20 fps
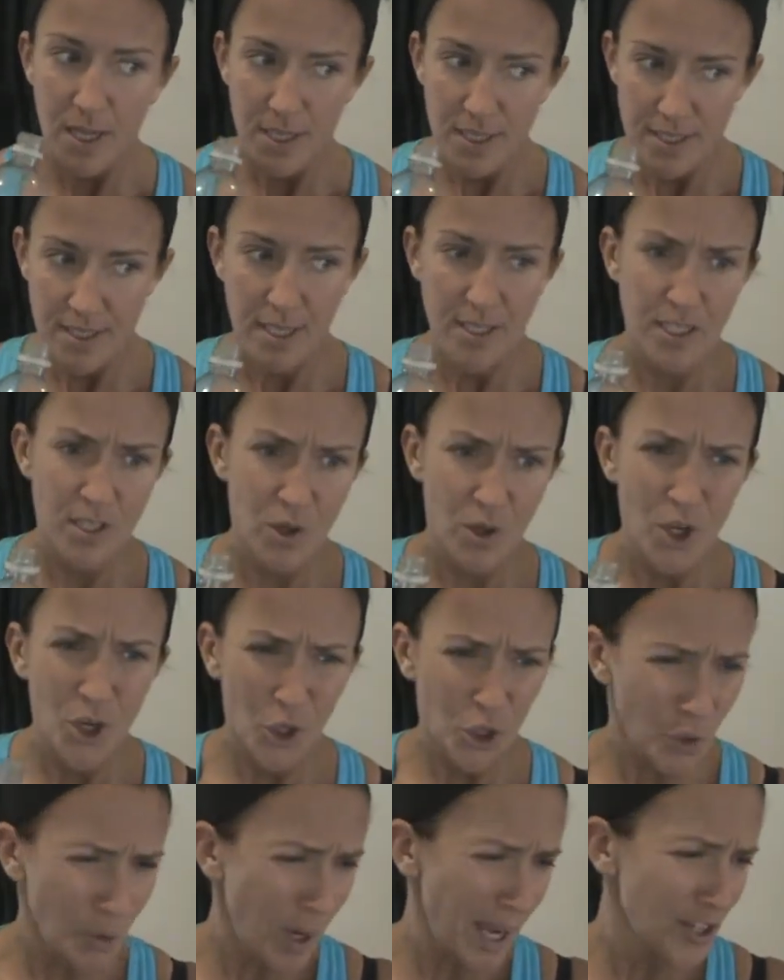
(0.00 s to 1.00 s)
send to the
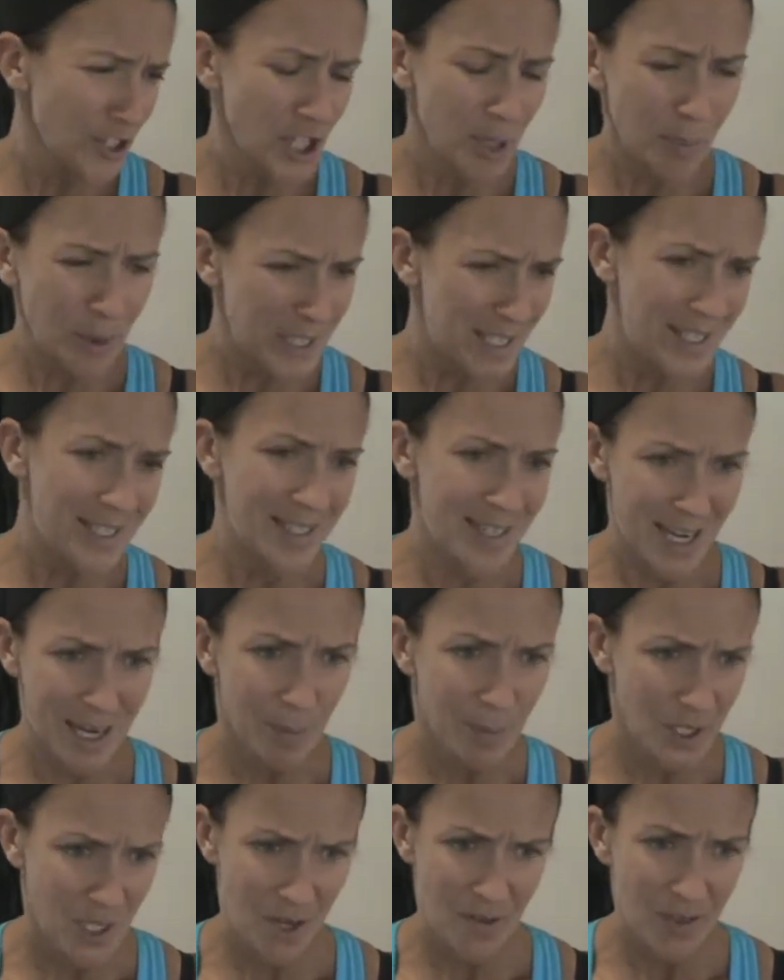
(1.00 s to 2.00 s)
who actually puts
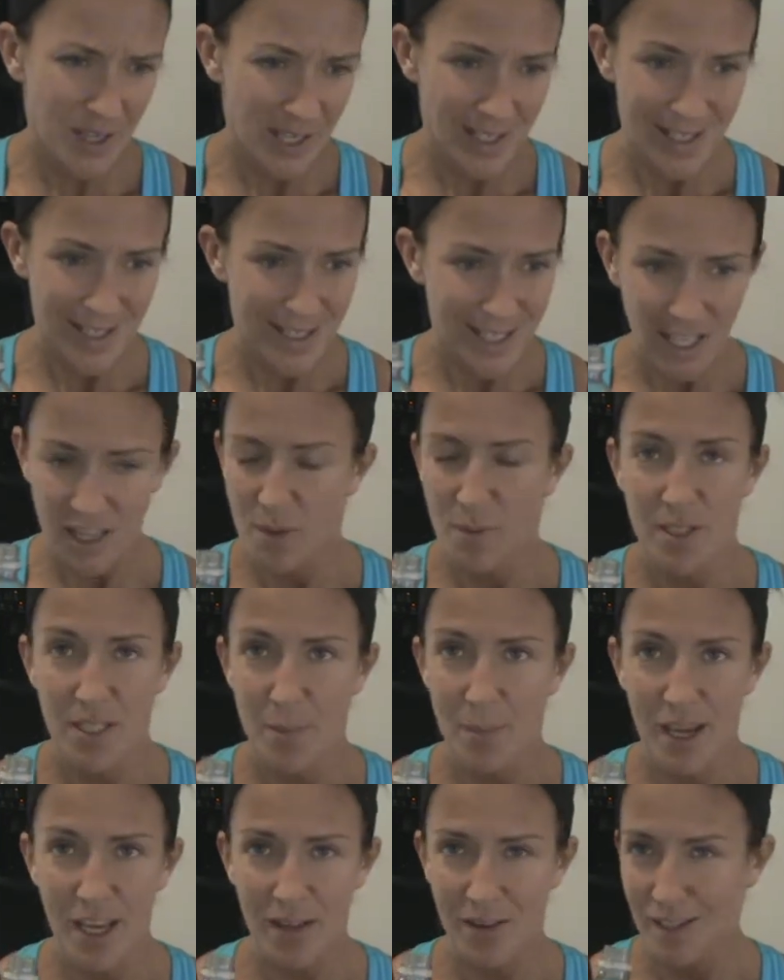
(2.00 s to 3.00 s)
stamps on things and send them in the
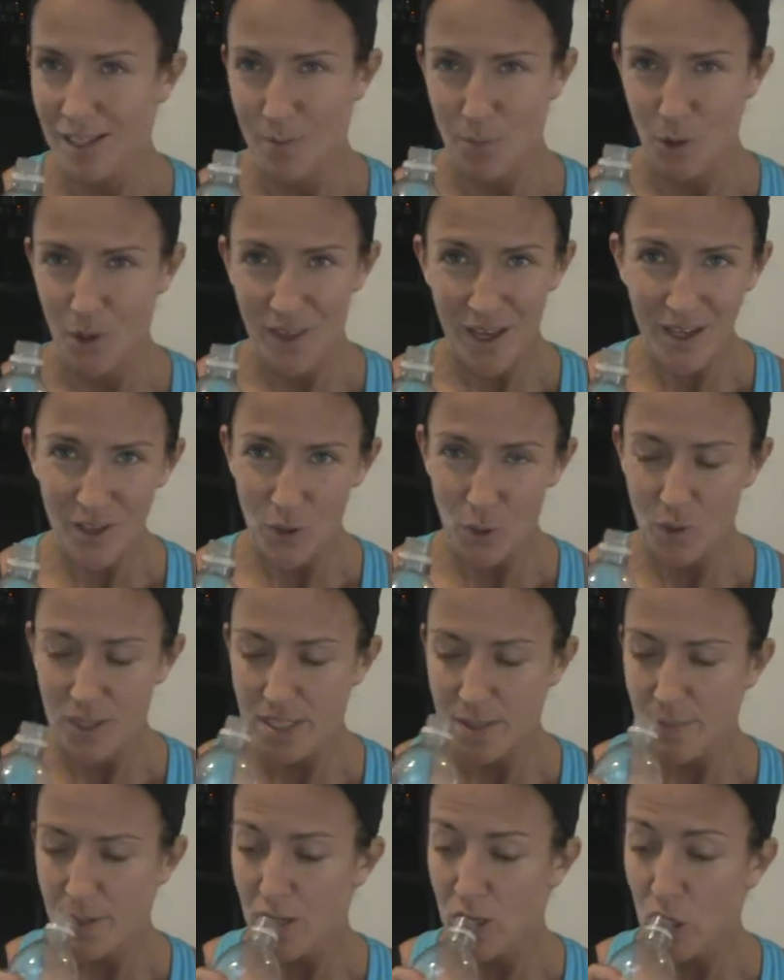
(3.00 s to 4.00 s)
mail anymore. That annoys